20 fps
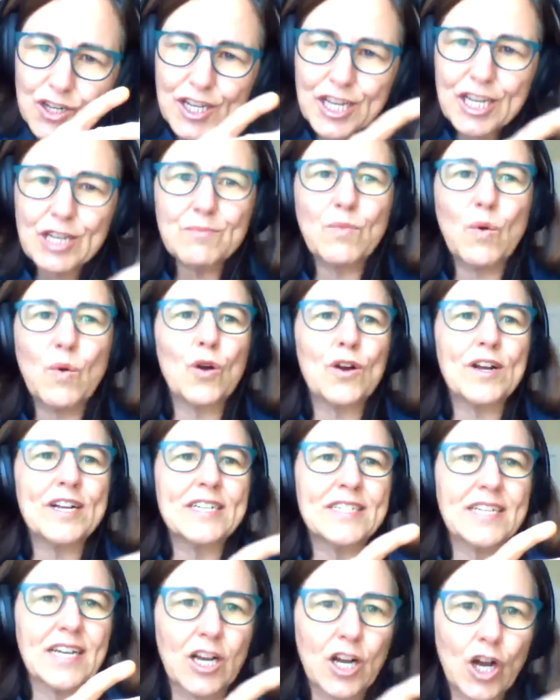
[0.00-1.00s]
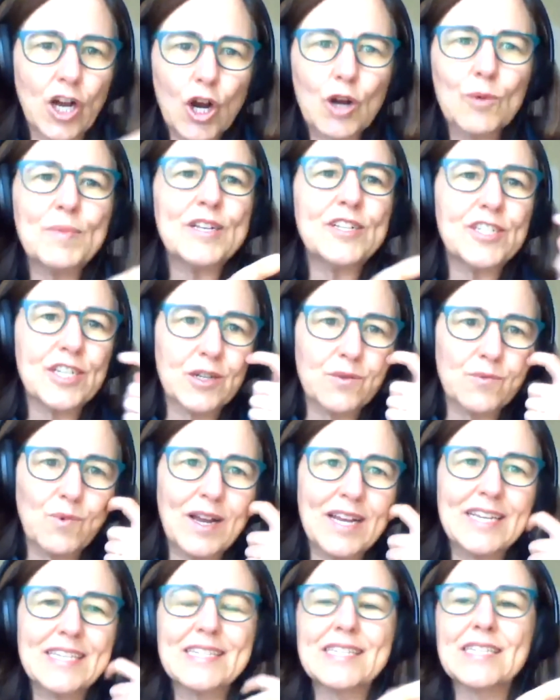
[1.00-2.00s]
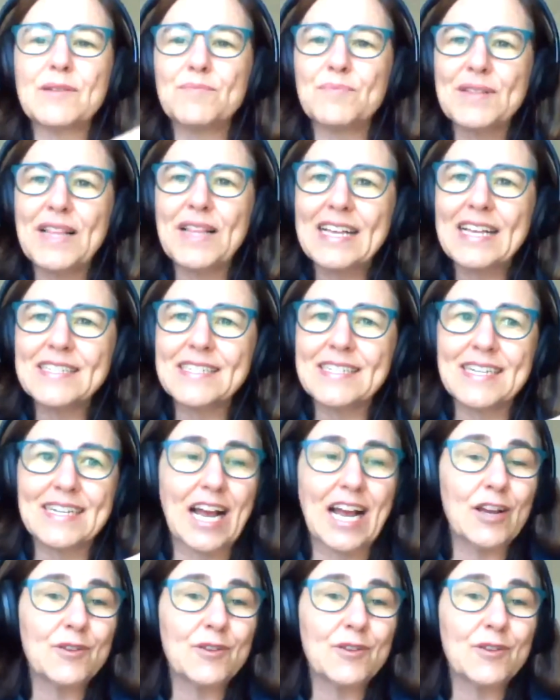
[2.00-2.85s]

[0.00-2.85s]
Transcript: looking more into garbage and waste and plastic,